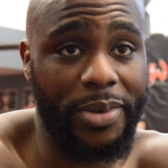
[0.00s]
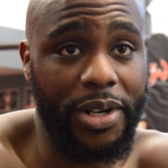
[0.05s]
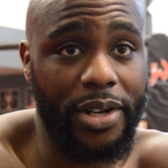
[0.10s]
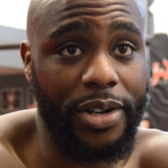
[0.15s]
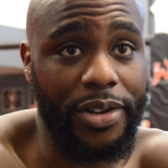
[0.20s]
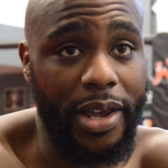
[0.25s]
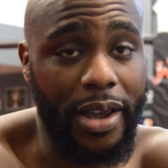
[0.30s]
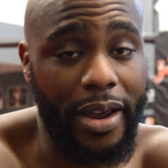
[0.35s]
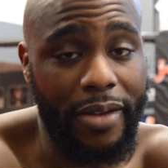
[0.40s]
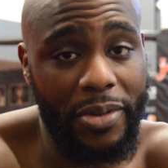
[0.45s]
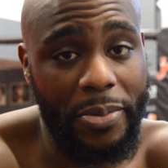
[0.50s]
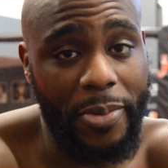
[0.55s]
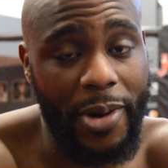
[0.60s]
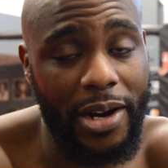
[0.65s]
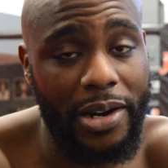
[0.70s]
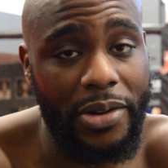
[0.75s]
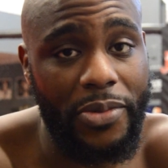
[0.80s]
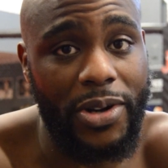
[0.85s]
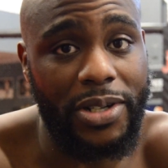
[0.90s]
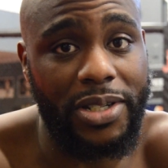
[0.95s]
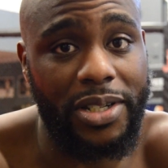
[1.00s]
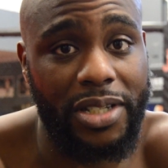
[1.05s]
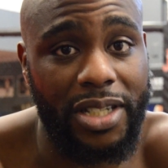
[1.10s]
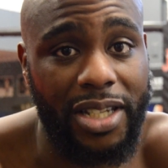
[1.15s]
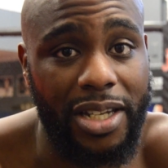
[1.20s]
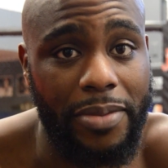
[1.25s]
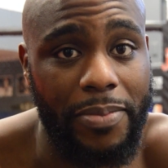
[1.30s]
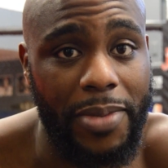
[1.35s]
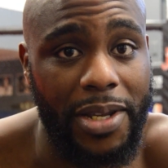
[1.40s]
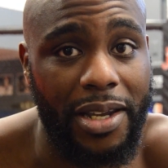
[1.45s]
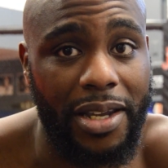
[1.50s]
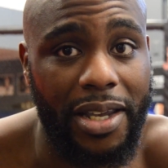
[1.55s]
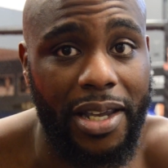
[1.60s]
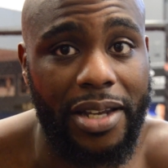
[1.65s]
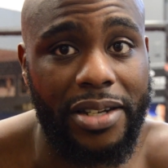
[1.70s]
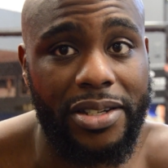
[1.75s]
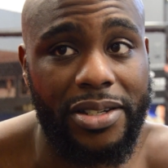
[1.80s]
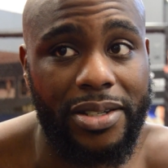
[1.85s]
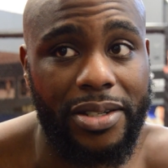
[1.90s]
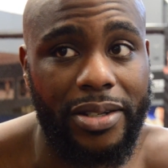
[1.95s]
You know, that everybody wants to see me
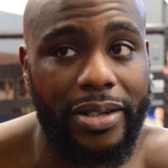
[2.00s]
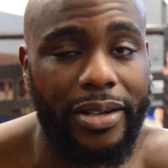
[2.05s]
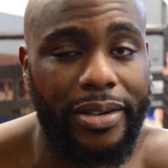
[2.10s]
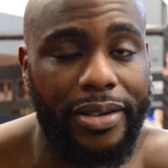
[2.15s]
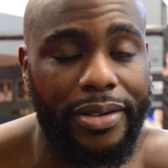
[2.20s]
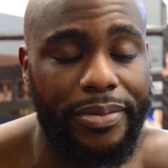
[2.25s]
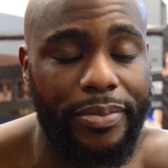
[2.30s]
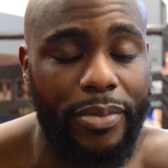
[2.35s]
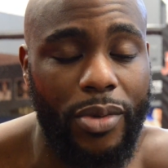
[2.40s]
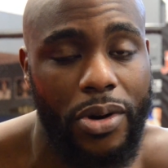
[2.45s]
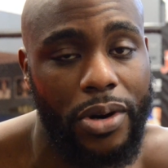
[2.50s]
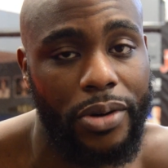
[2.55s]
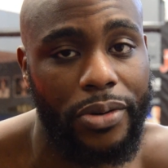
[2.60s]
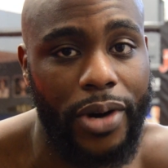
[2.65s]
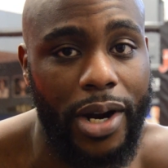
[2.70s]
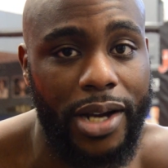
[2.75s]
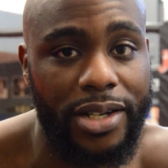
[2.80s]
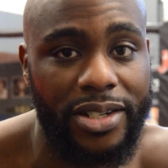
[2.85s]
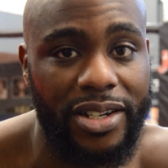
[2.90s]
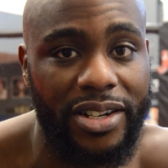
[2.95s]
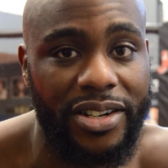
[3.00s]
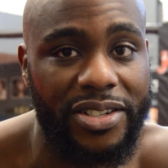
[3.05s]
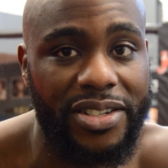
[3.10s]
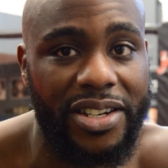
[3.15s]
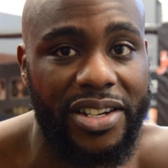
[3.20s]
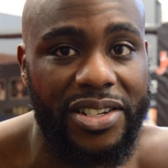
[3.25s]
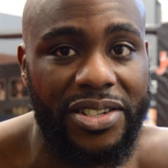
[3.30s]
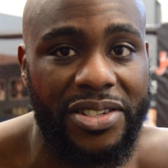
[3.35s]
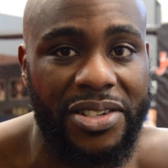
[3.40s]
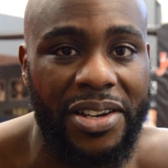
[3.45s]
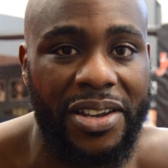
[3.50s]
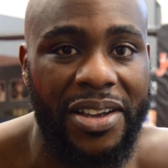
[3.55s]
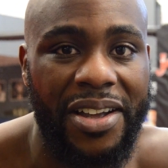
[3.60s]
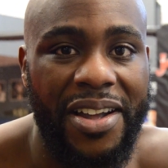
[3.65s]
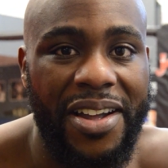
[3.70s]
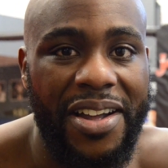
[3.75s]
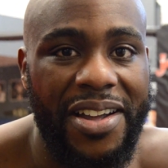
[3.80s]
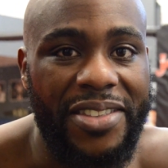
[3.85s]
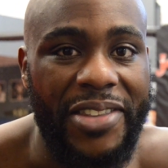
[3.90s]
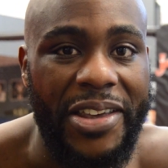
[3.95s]
against more wrestlers
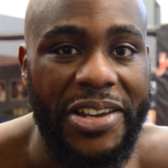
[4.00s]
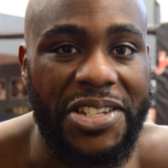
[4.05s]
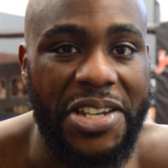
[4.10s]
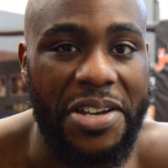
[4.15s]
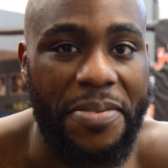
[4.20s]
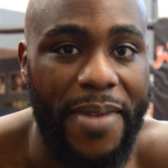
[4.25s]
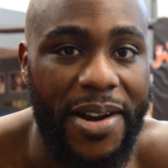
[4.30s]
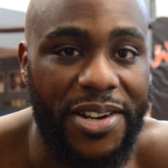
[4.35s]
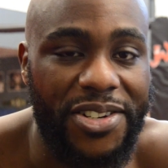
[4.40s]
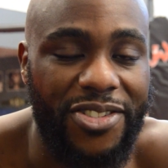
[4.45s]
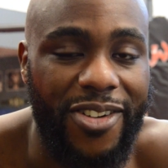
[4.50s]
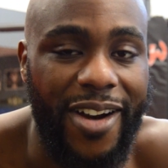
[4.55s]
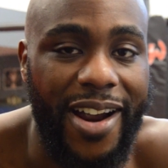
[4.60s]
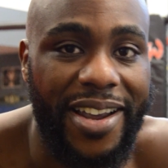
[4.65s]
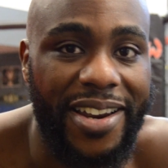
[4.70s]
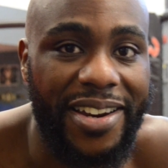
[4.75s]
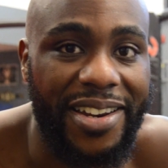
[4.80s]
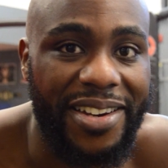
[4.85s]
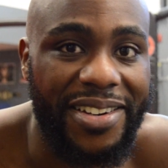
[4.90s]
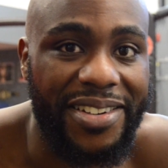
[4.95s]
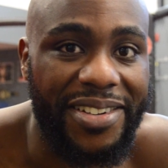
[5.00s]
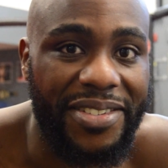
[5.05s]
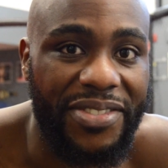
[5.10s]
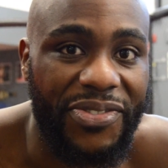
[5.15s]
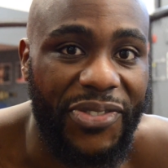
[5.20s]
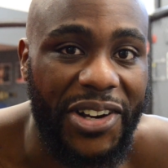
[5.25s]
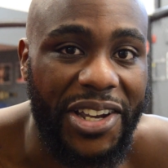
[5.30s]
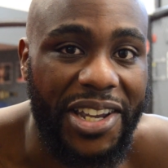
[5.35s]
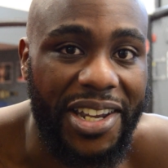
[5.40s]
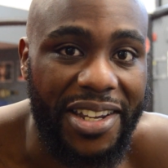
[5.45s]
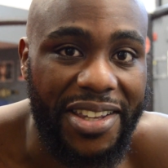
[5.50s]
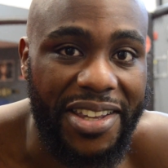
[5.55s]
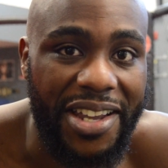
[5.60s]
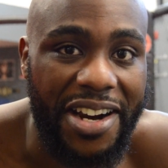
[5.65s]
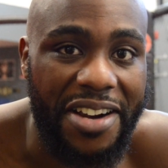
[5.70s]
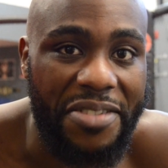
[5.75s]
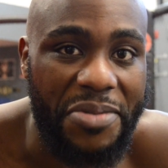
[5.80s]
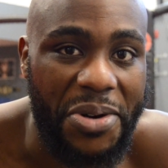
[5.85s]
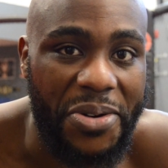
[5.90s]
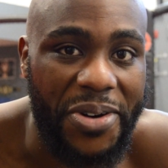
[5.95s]
because they see my striking and forget
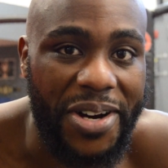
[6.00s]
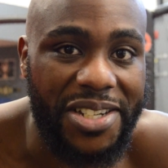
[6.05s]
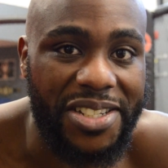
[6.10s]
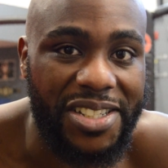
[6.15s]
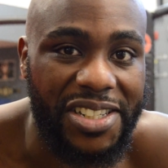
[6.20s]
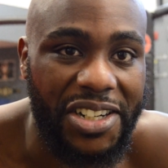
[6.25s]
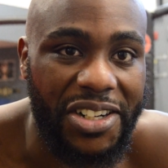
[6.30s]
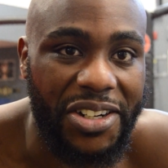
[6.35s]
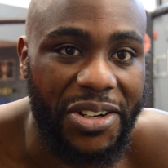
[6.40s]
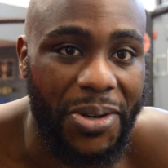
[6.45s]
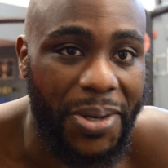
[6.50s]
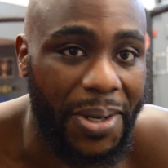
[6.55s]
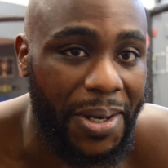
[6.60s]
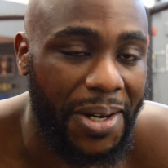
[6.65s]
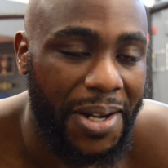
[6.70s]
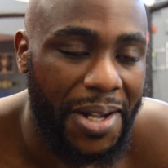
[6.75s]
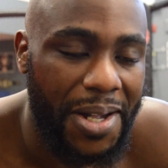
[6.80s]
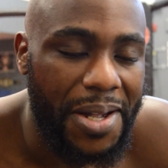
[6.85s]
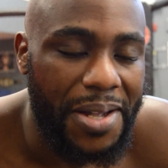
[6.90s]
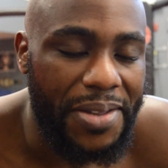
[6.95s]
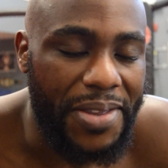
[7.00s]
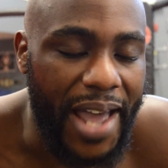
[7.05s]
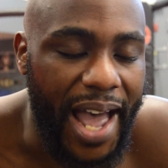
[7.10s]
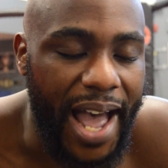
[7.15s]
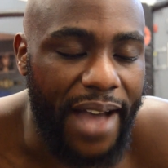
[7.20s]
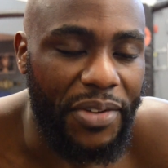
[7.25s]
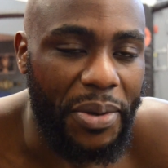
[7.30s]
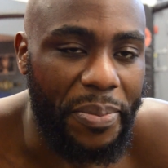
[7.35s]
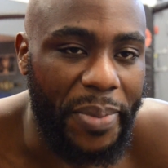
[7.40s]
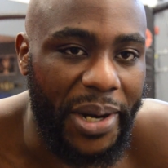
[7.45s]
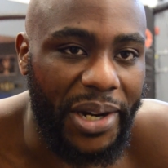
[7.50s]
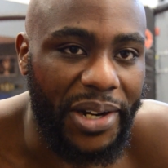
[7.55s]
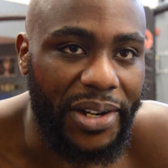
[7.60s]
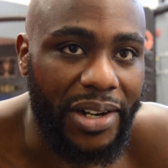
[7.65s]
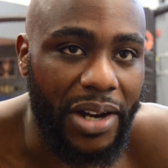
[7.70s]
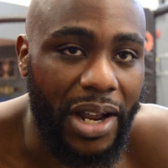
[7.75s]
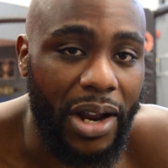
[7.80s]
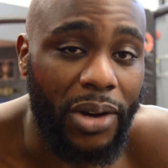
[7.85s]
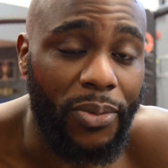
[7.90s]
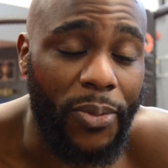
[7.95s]
that I'm a wrestler, or they haven't
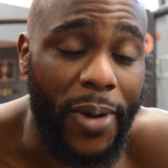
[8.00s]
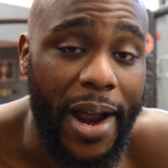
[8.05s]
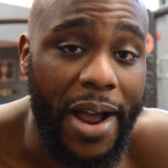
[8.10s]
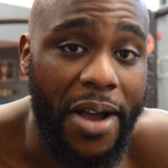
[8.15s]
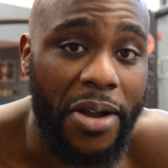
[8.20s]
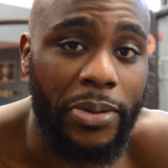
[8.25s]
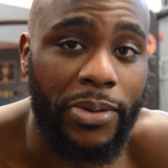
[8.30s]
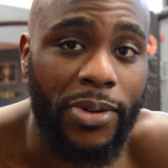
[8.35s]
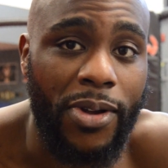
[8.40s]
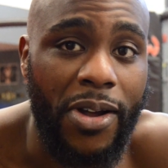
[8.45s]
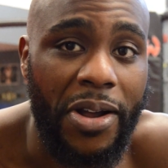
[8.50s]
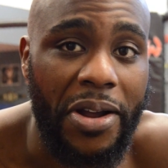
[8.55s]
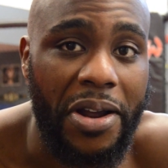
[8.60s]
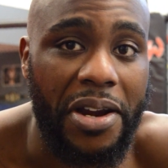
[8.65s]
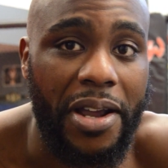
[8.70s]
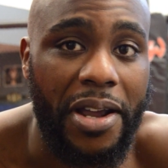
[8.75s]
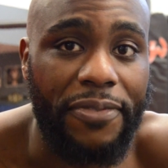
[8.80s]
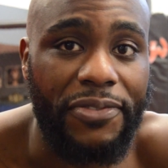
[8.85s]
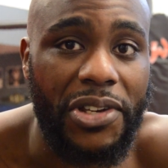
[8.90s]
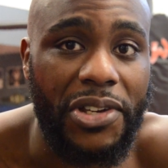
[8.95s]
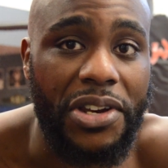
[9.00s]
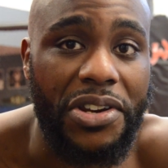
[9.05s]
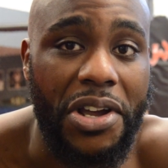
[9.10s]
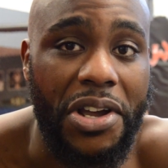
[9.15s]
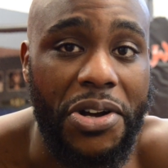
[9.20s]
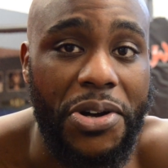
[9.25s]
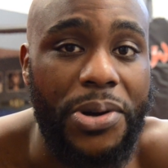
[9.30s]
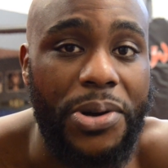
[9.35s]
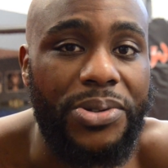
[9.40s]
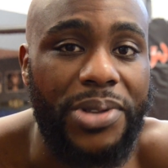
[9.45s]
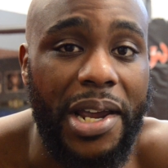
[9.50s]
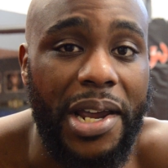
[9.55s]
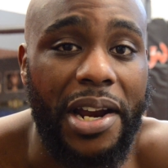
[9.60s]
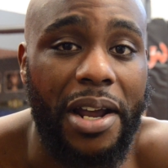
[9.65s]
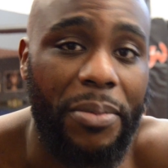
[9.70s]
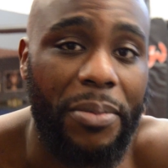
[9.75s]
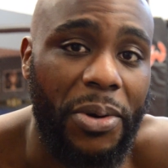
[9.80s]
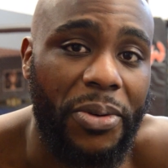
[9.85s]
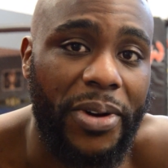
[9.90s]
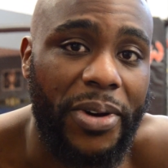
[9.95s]
been around long enough to know that
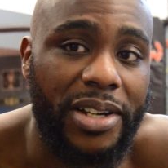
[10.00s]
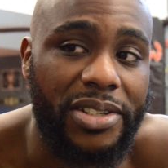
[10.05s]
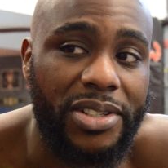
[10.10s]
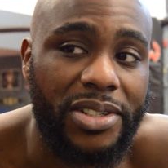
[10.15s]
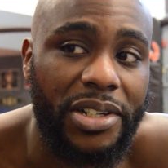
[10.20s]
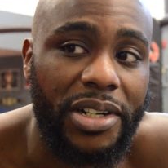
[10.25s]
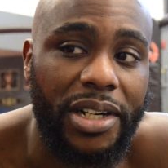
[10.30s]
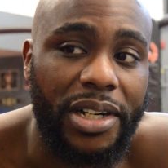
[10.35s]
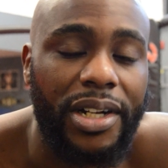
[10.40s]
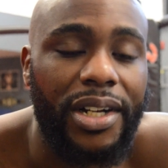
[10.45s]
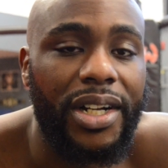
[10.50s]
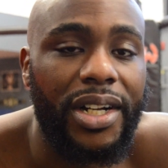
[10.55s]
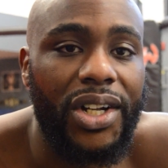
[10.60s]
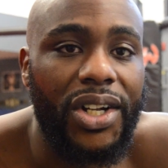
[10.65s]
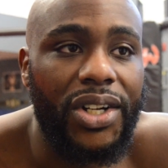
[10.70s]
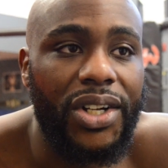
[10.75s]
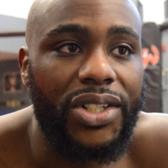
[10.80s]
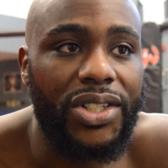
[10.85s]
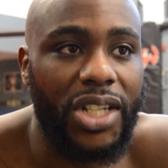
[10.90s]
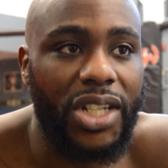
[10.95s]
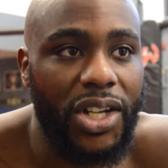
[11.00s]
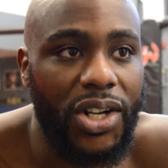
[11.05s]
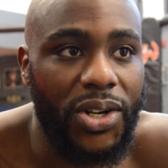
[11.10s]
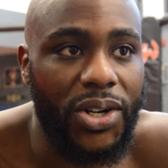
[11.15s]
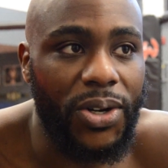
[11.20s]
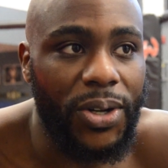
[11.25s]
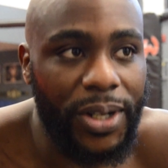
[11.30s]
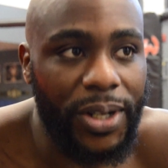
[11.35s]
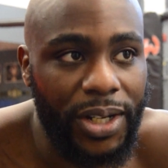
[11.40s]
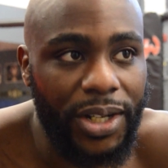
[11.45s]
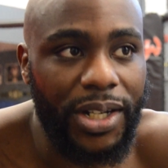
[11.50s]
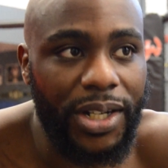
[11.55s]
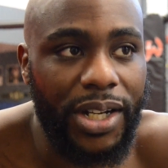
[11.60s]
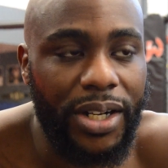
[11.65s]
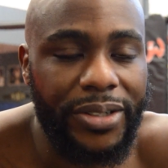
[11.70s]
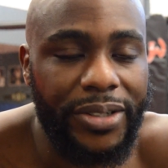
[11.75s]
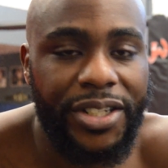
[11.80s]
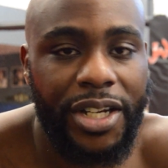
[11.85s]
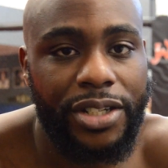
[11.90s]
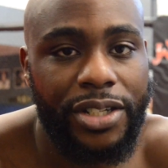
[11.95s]
I'm a wrestler. So, you
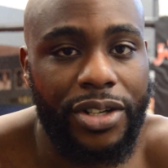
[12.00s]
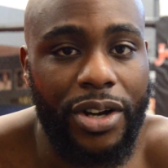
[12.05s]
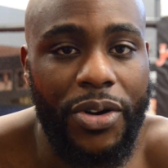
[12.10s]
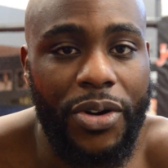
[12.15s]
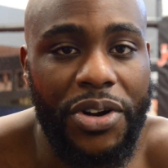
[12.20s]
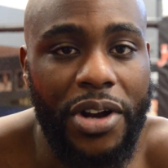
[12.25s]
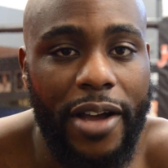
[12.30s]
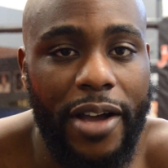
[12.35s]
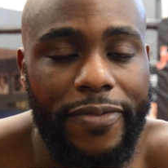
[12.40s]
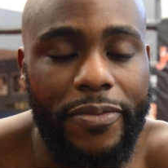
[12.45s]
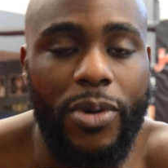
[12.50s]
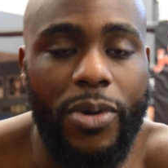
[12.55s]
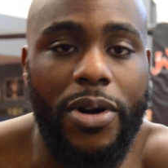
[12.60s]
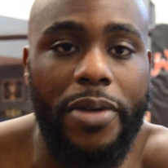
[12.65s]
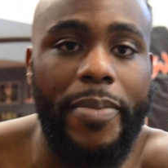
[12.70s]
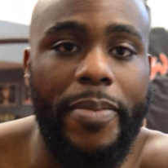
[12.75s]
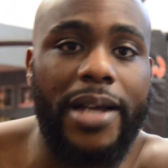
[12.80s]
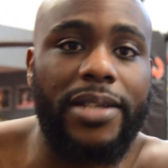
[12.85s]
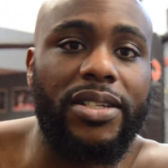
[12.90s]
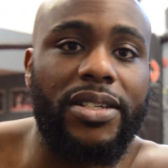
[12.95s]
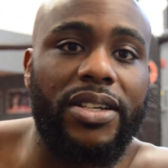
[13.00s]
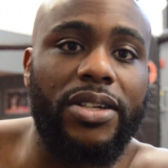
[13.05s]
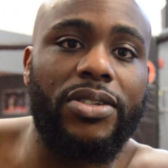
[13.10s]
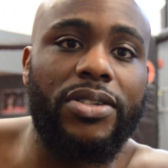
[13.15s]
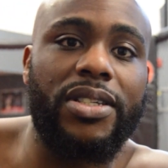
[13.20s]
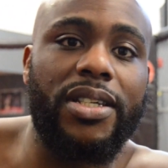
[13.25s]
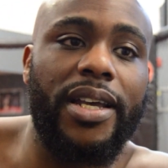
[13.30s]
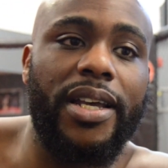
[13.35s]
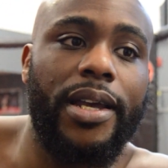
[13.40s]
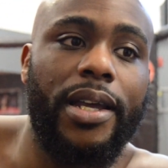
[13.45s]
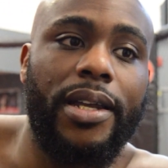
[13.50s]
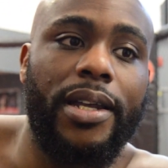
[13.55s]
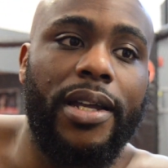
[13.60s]
know, just showing off more of my skill set.